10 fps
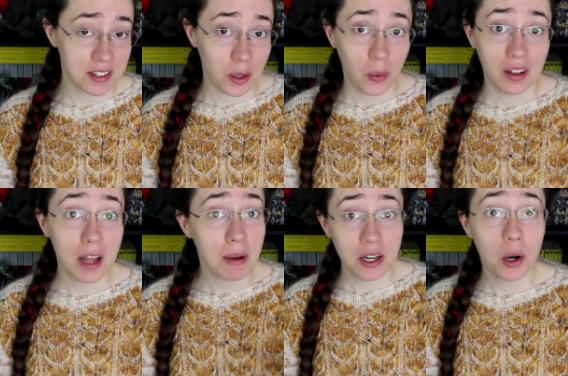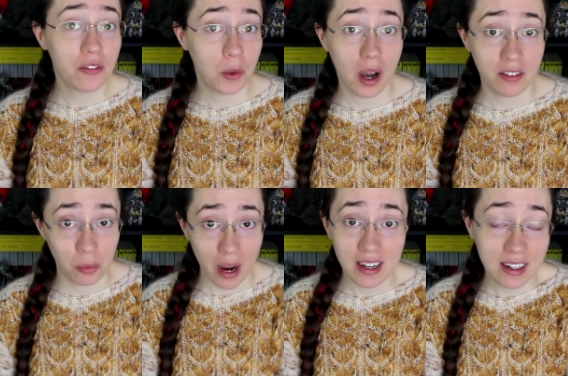so let me know if you
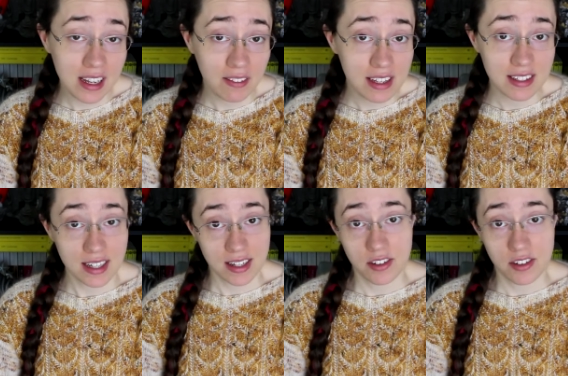have read any of these things